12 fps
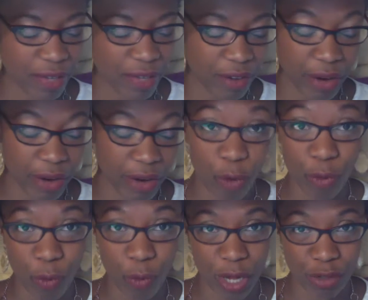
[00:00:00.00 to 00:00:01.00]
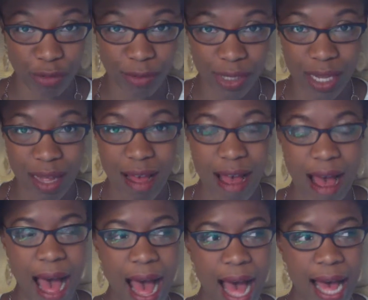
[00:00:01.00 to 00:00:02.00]
very overwhelmed.
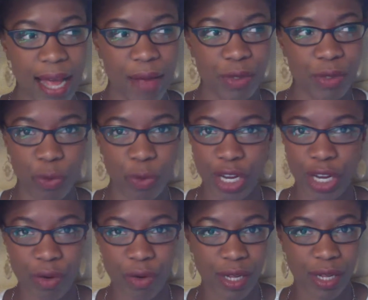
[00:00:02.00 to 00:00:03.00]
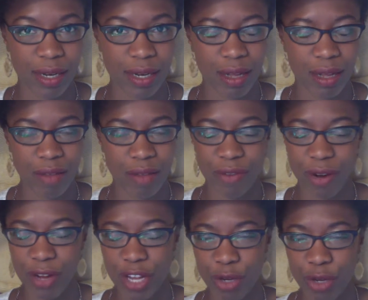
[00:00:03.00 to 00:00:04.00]
I was working on
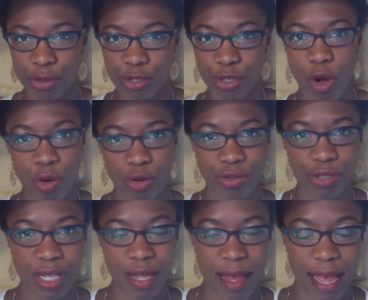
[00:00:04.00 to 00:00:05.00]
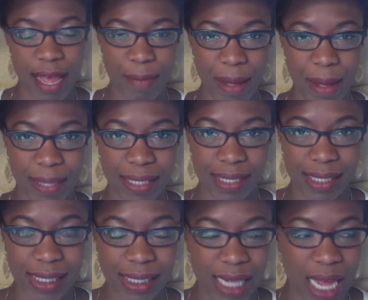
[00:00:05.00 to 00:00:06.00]
very huge goals in my
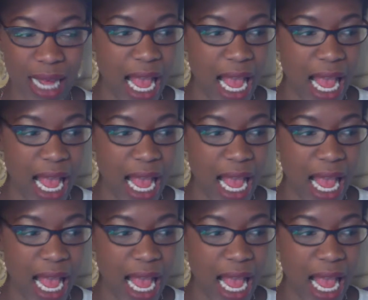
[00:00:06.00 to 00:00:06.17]
business,